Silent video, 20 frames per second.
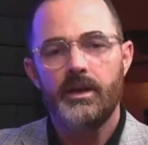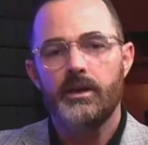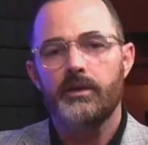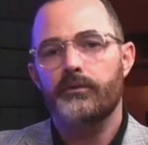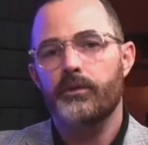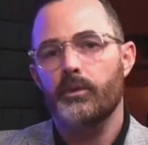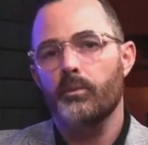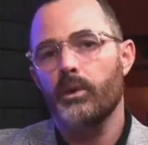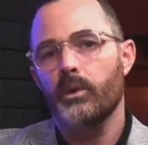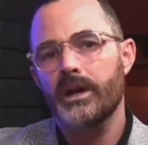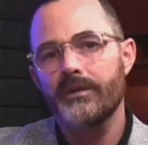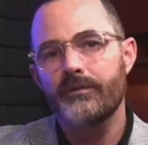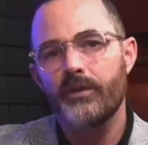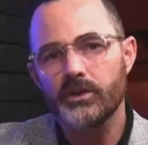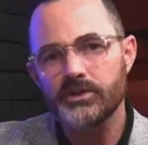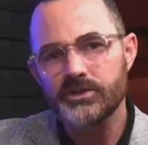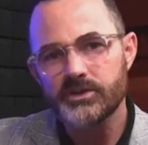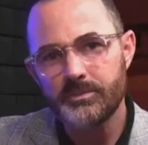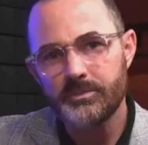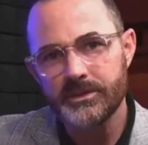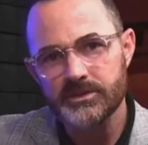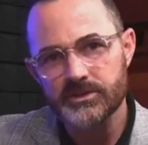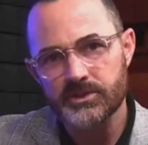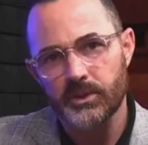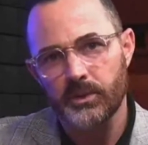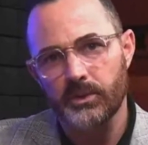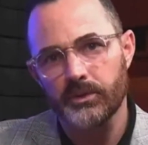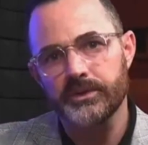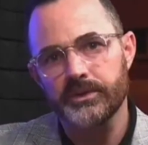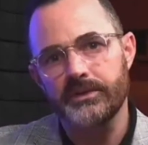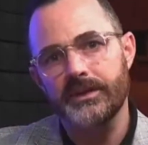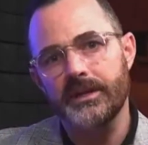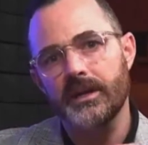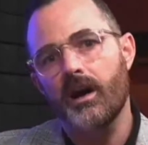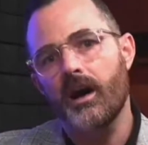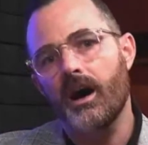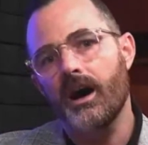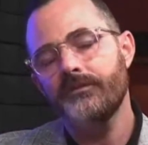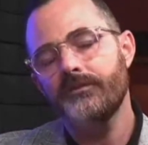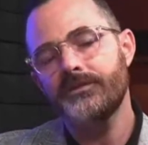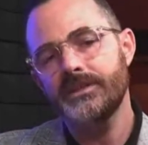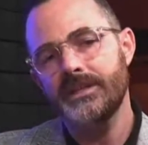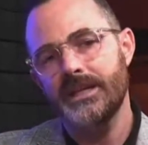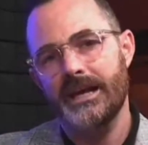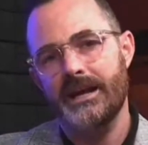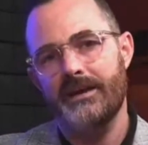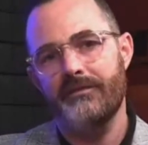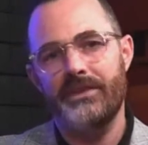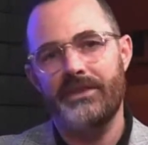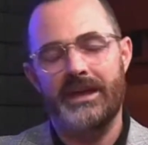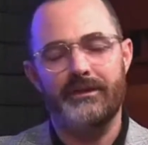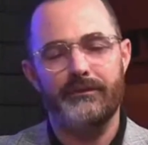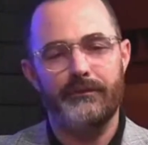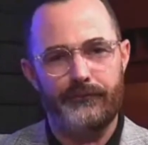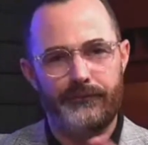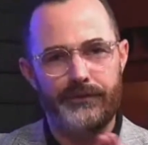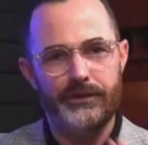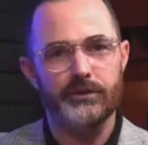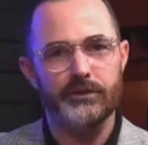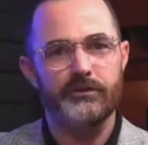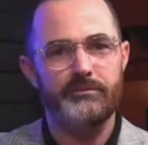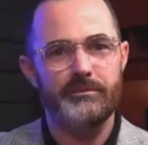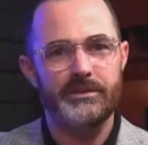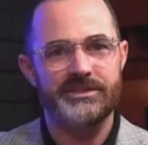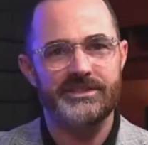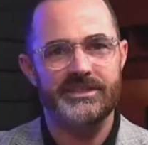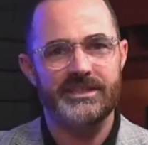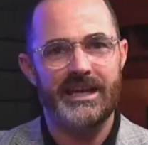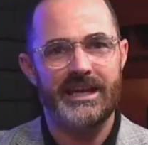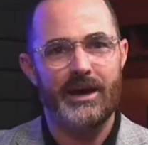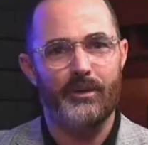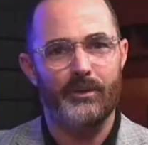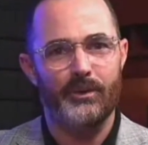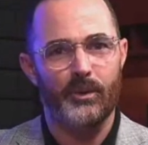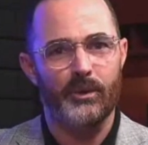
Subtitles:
From what I've also been told, they often have that fear of missing out,